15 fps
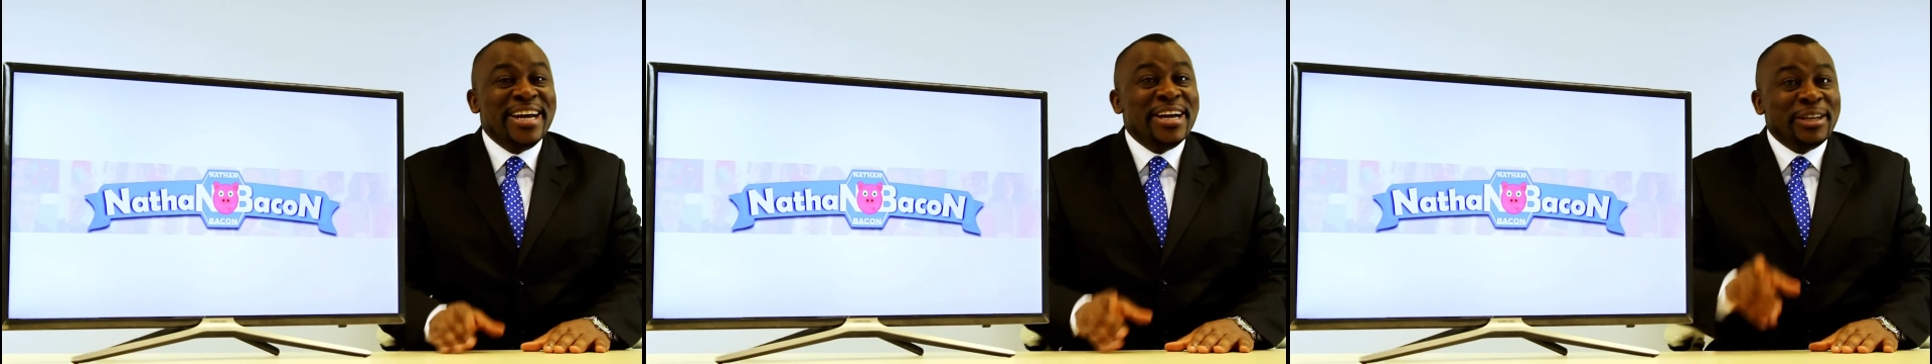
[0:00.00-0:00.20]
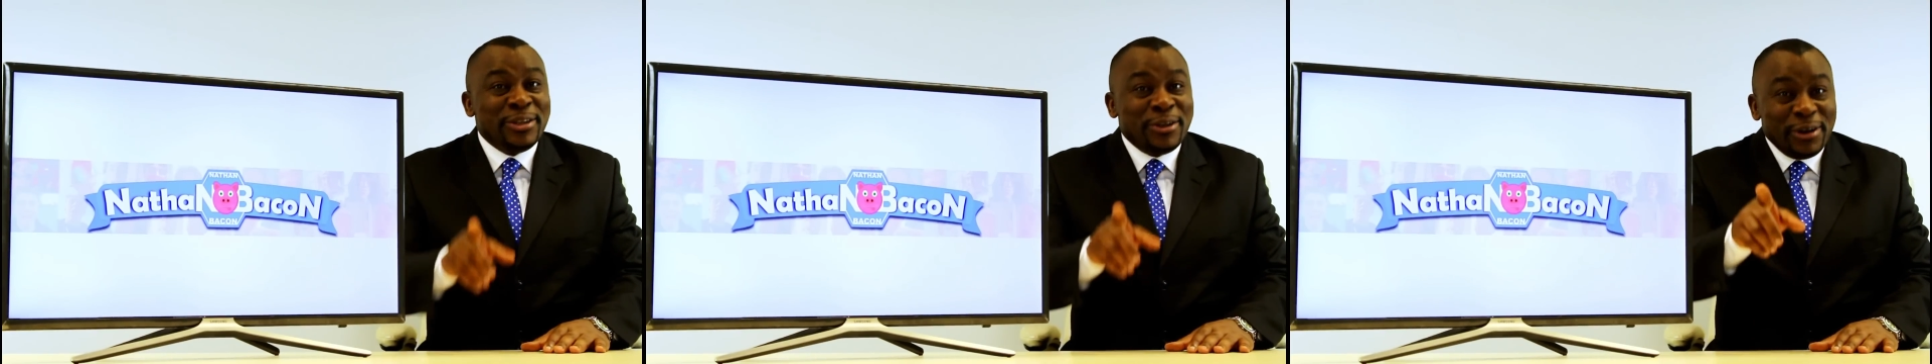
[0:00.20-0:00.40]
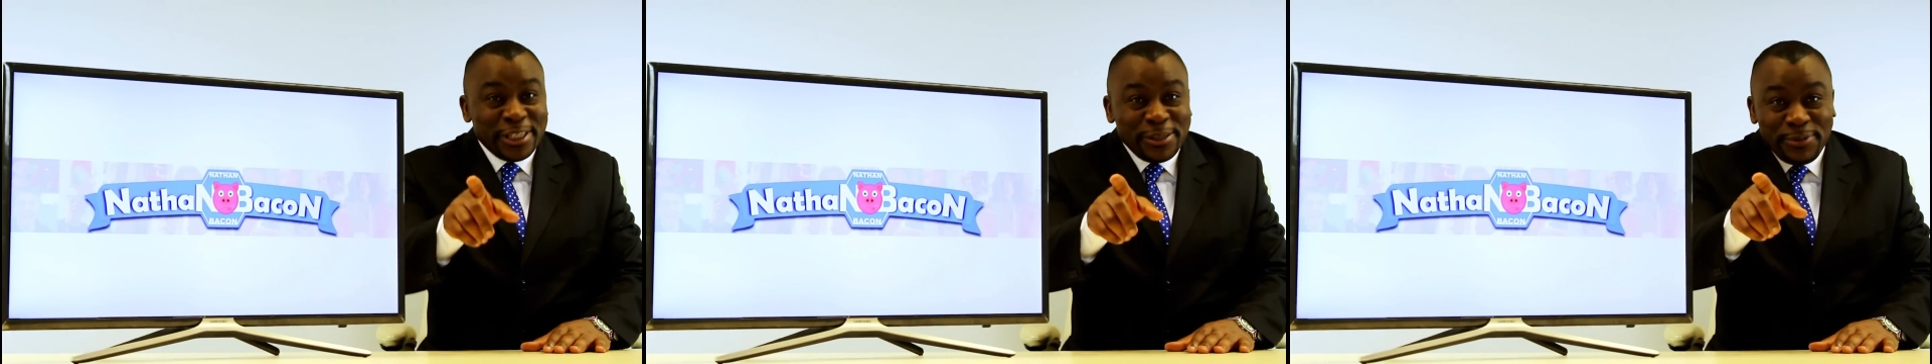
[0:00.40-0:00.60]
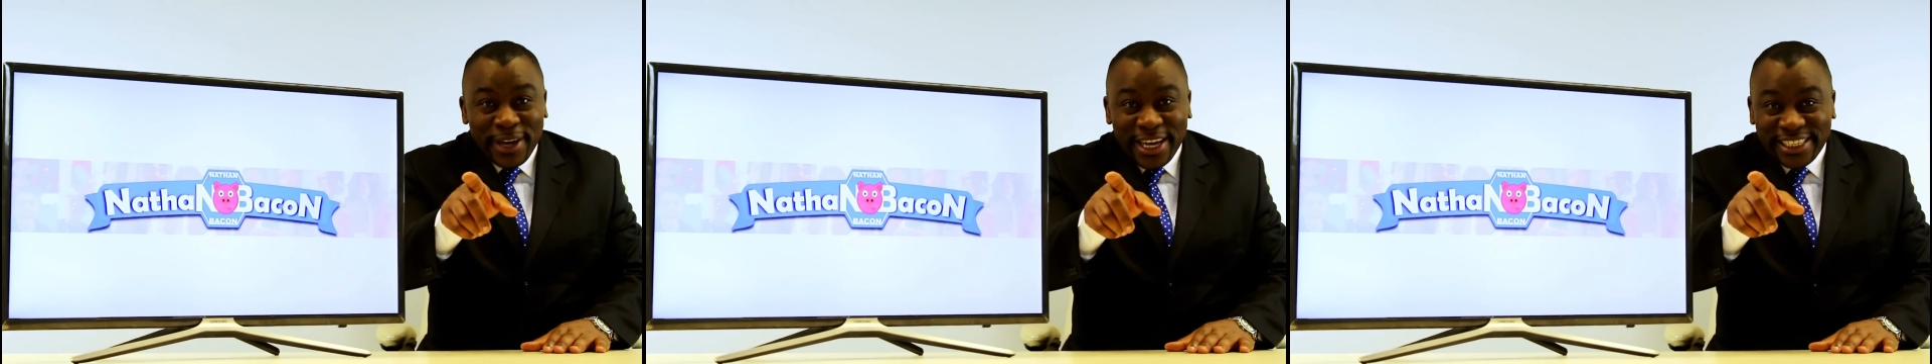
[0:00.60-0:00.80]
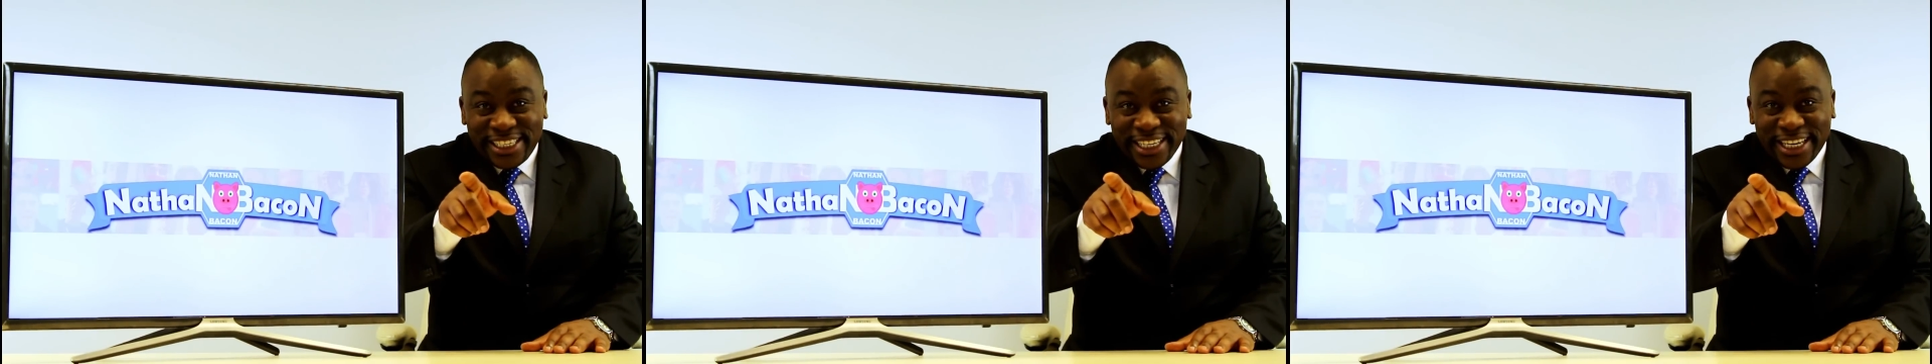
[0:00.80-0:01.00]
Don't be a
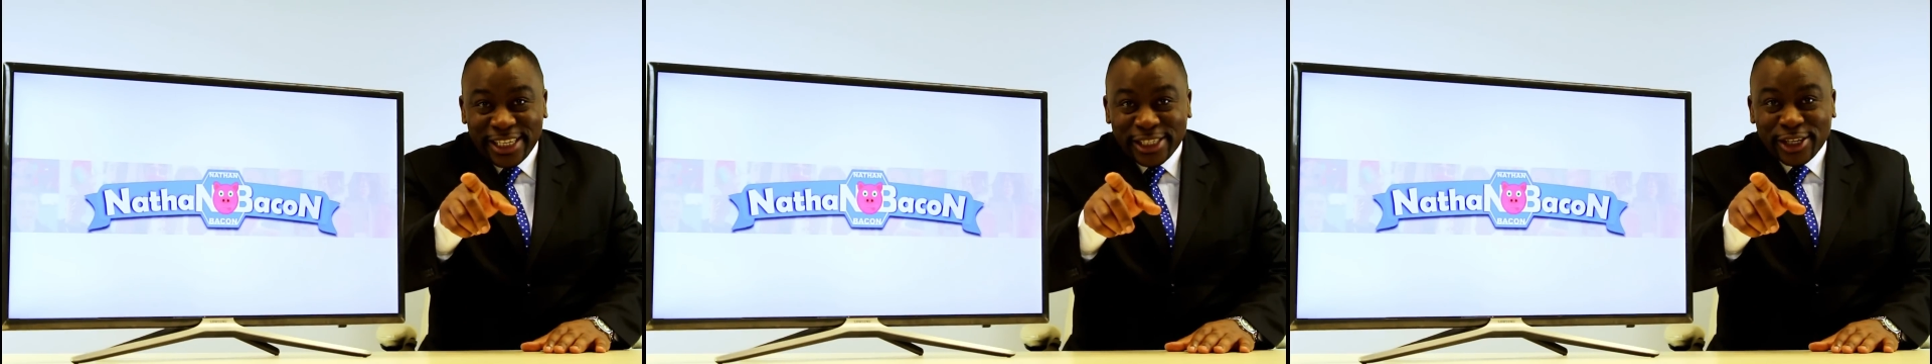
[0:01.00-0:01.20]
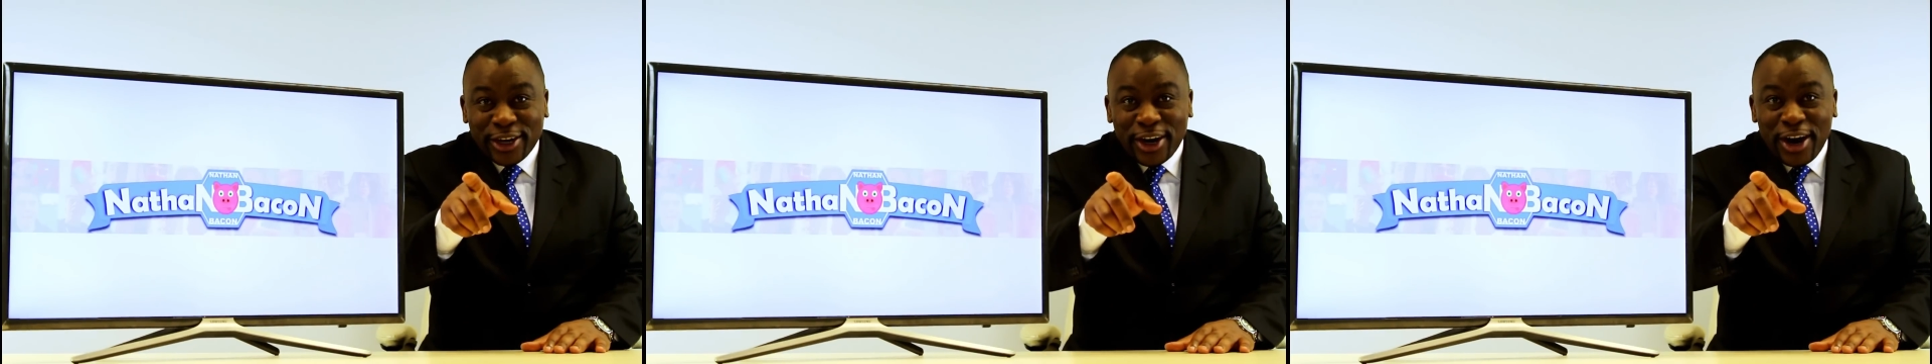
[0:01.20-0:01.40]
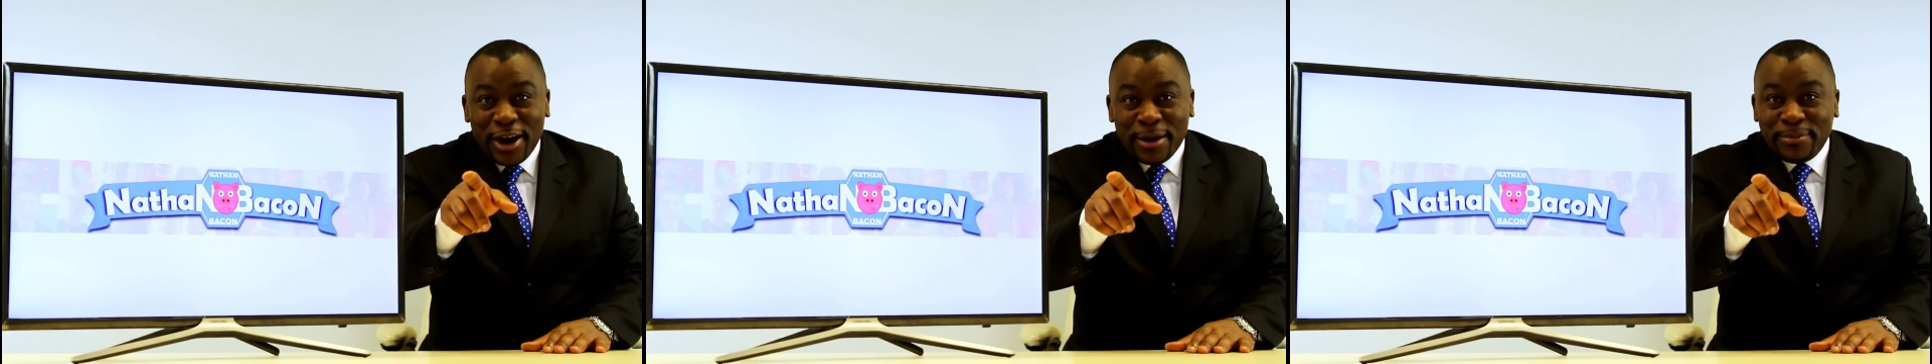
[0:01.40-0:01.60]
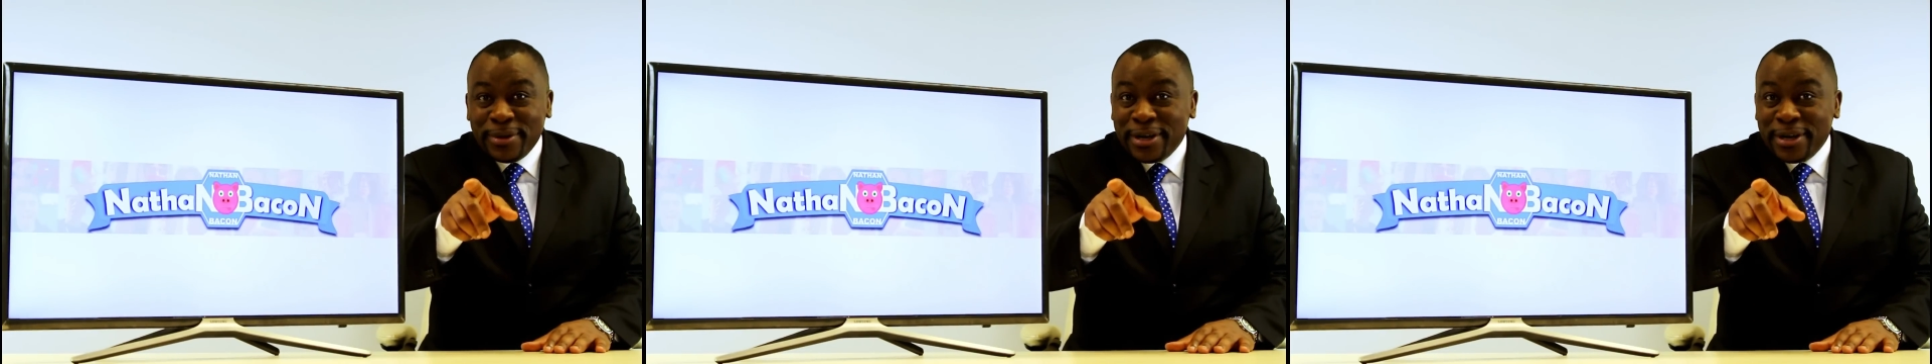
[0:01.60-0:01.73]
cheeky scrub.